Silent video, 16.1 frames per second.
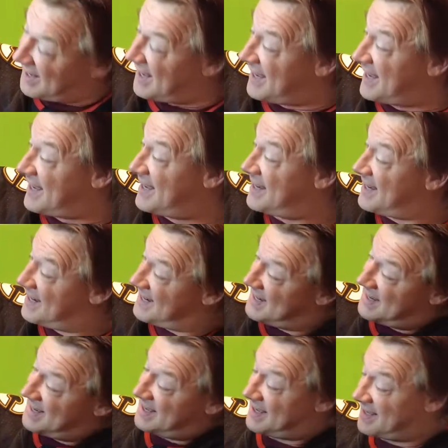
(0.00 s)

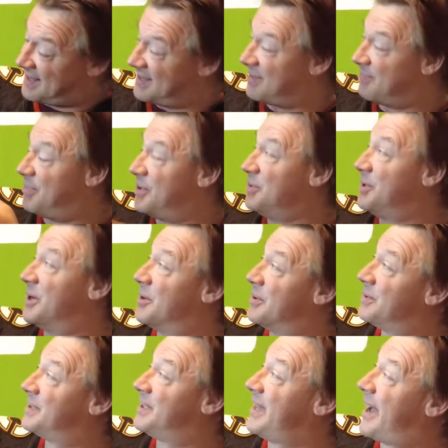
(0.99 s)
Blue
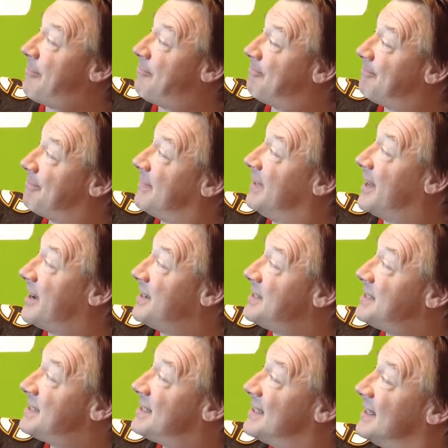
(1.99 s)
note, yeah,
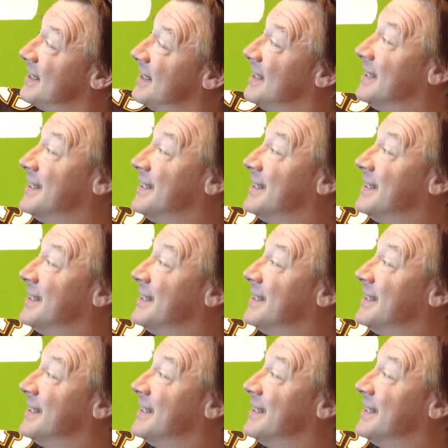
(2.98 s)
nice.